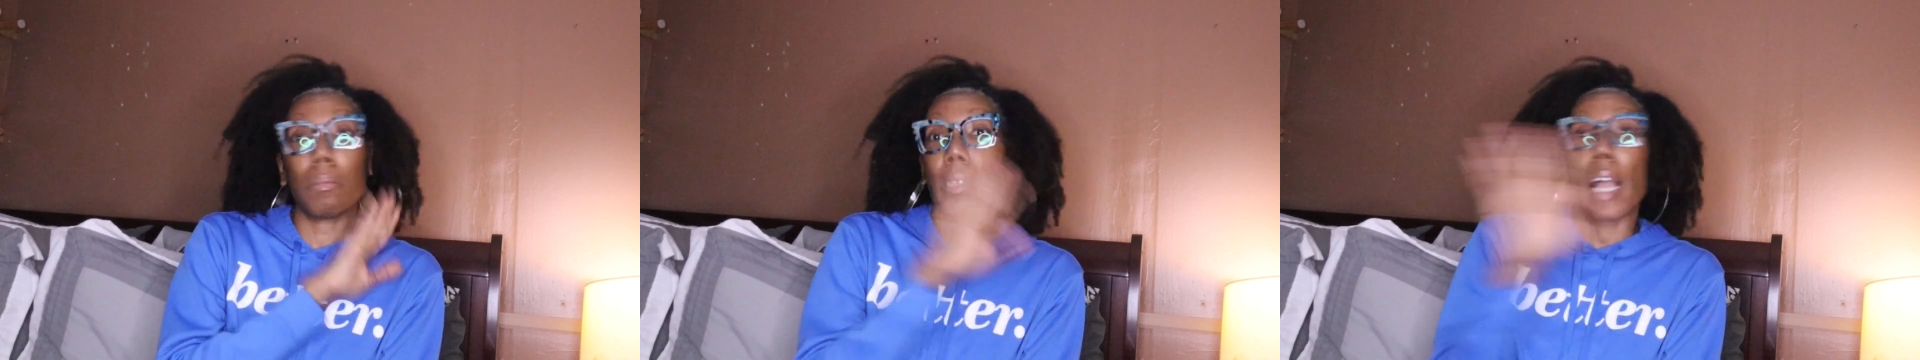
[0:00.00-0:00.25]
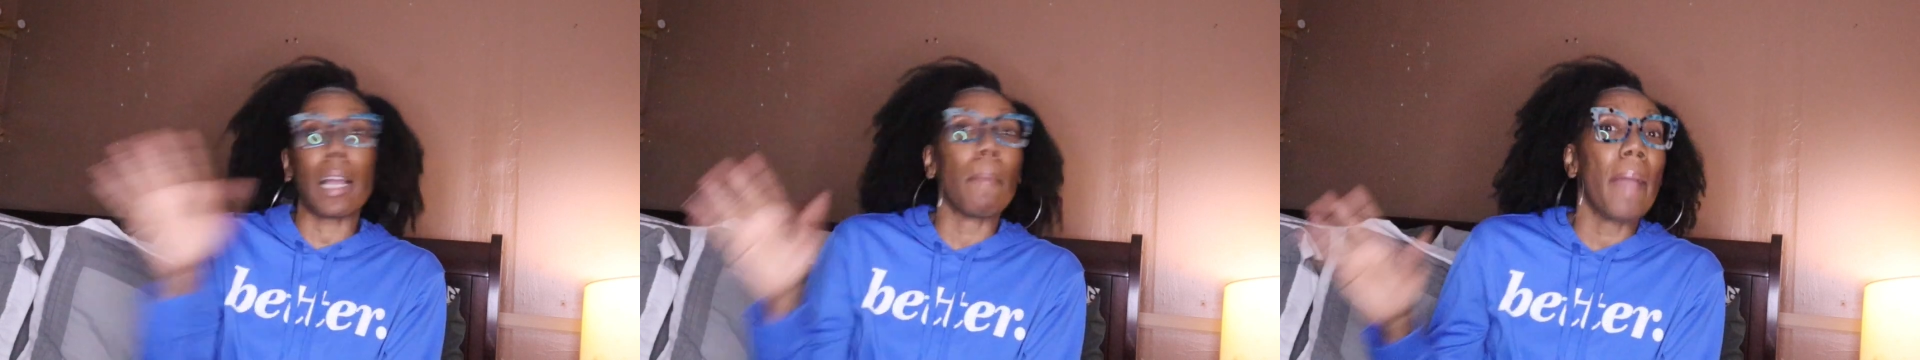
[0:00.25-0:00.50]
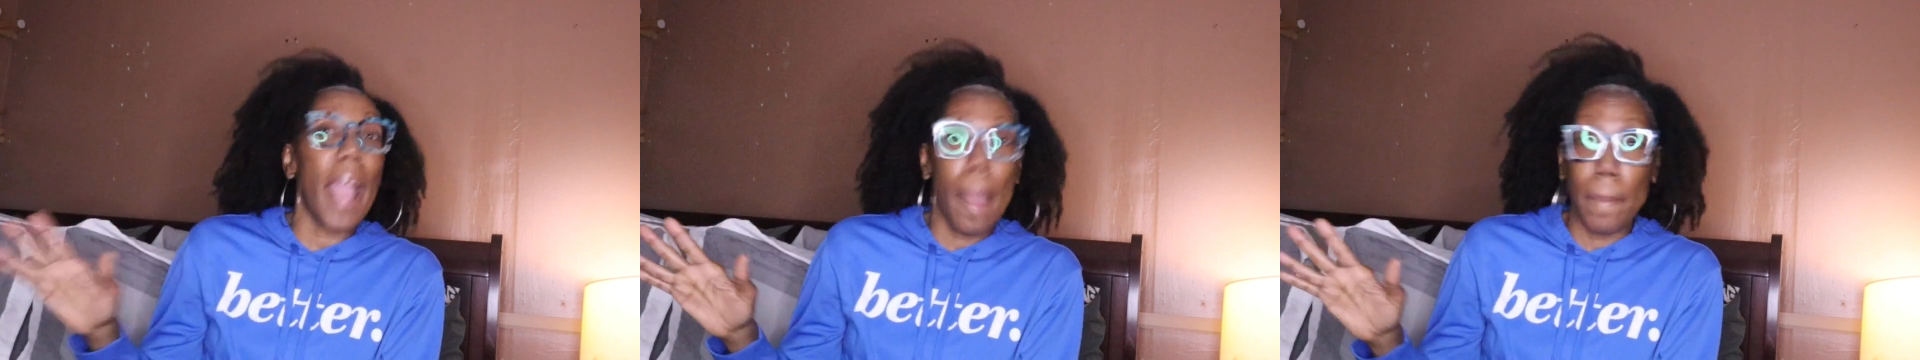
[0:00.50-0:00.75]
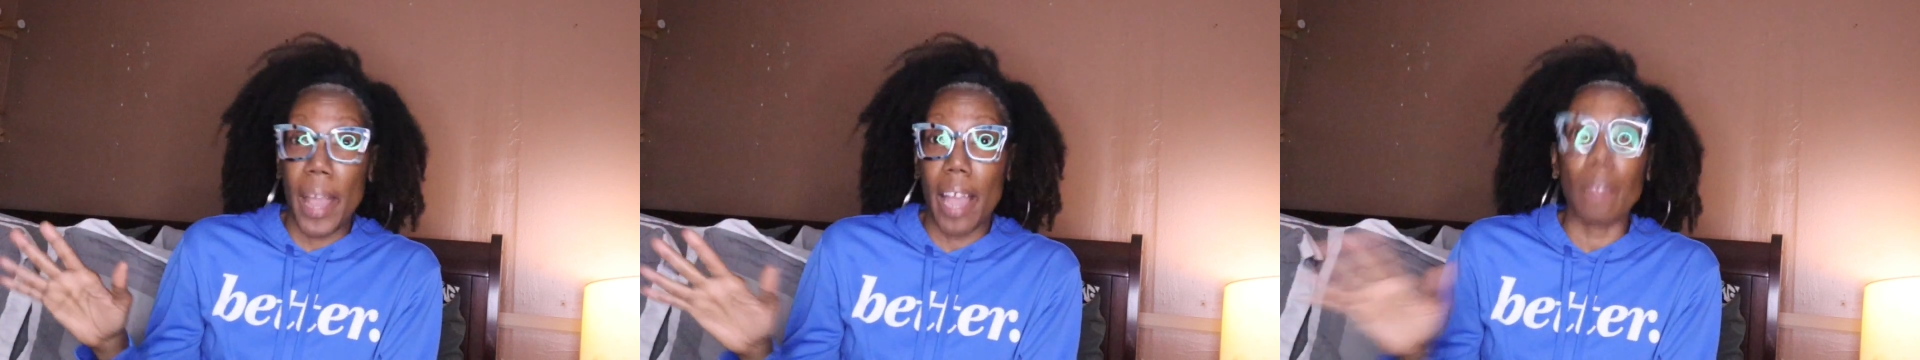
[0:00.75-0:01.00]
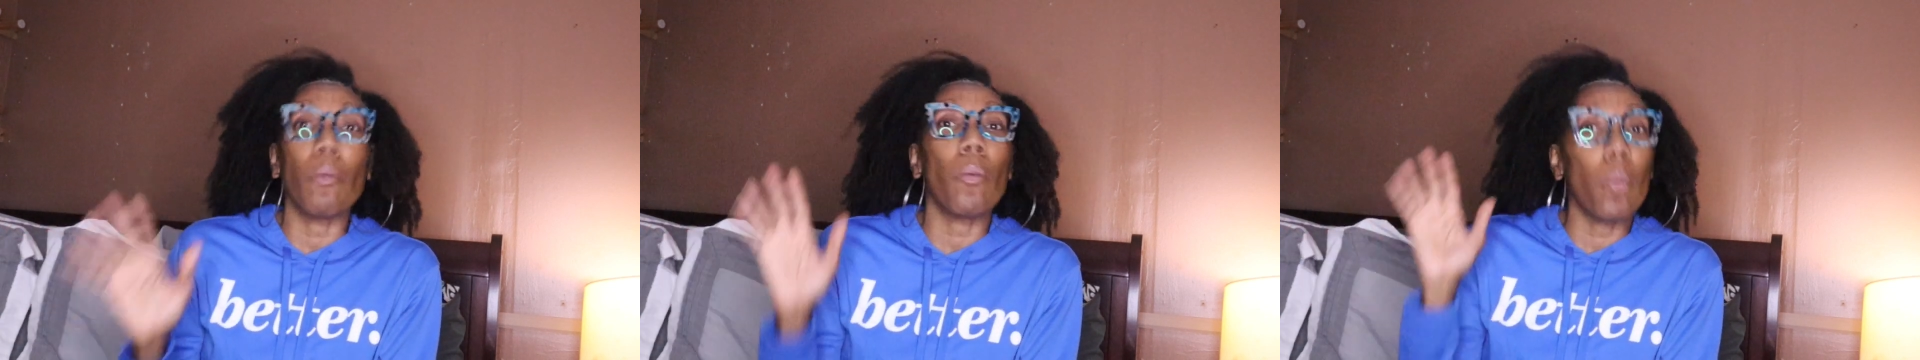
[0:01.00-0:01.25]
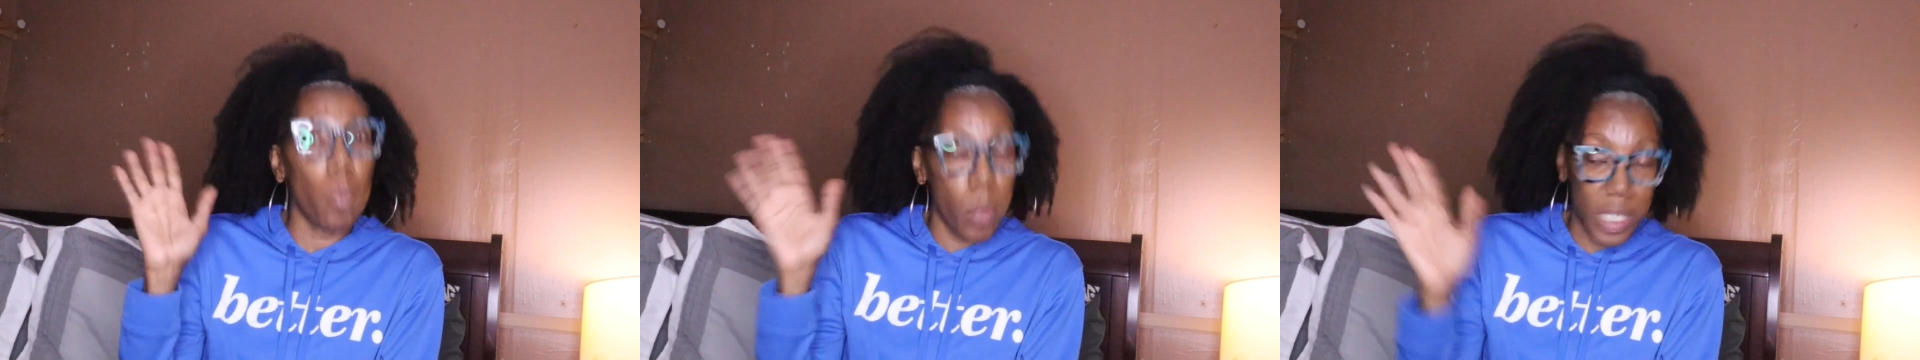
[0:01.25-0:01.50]
like a madman,
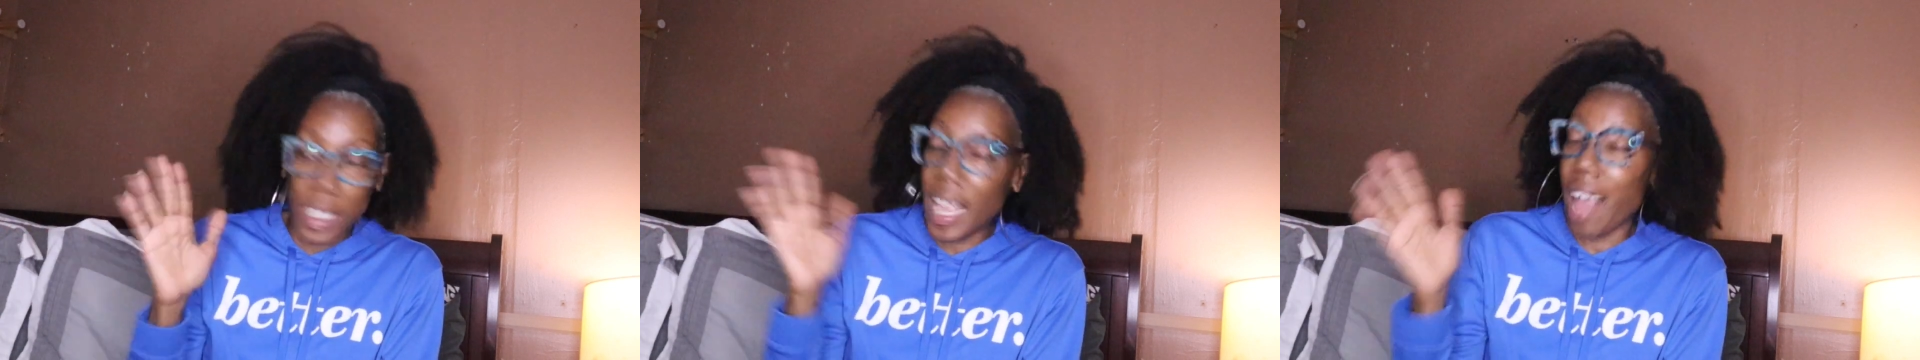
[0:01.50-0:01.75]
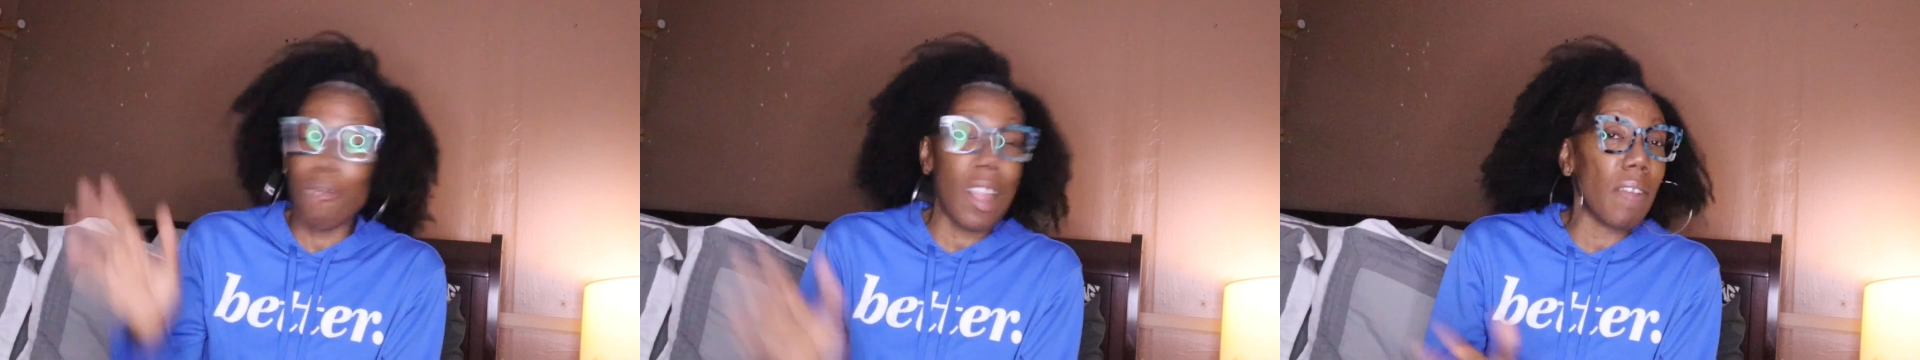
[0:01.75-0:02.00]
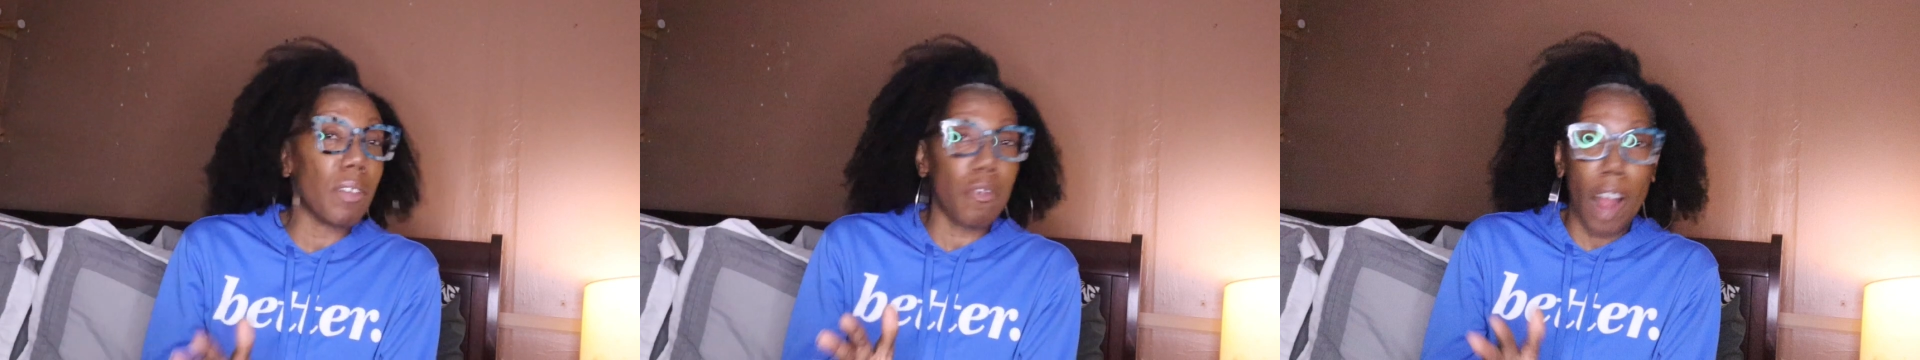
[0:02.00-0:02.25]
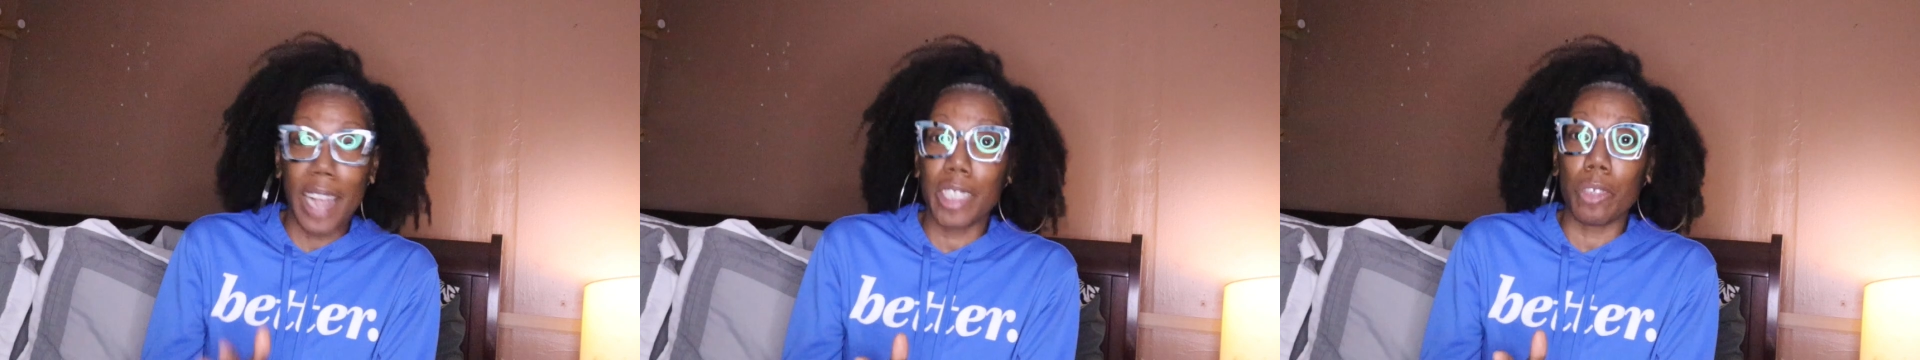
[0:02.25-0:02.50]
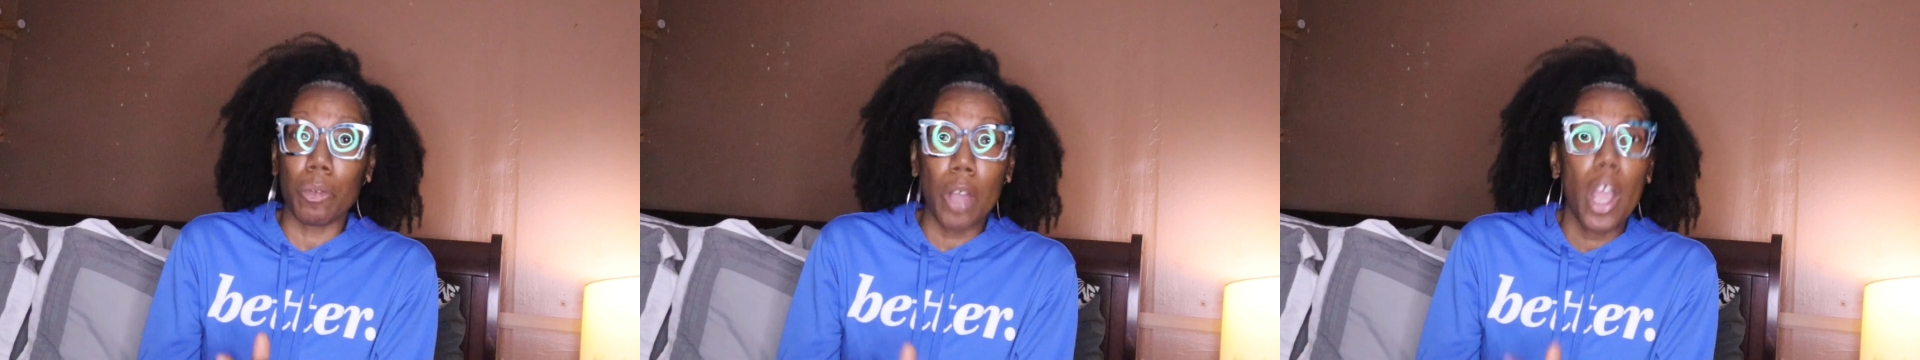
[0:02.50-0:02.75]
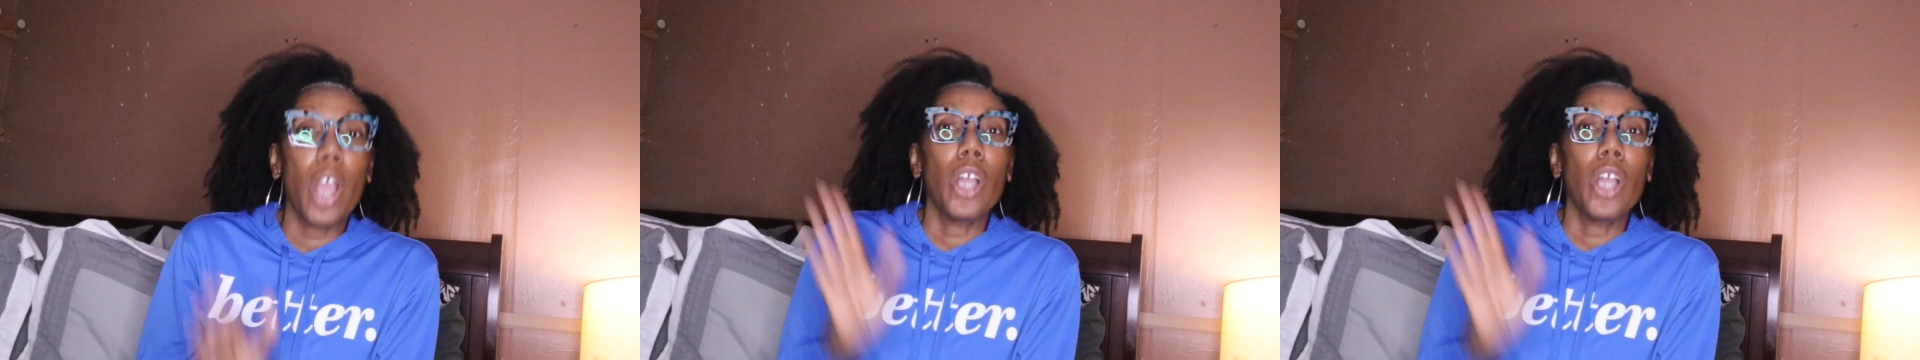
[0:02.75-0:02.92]
which he have every right to.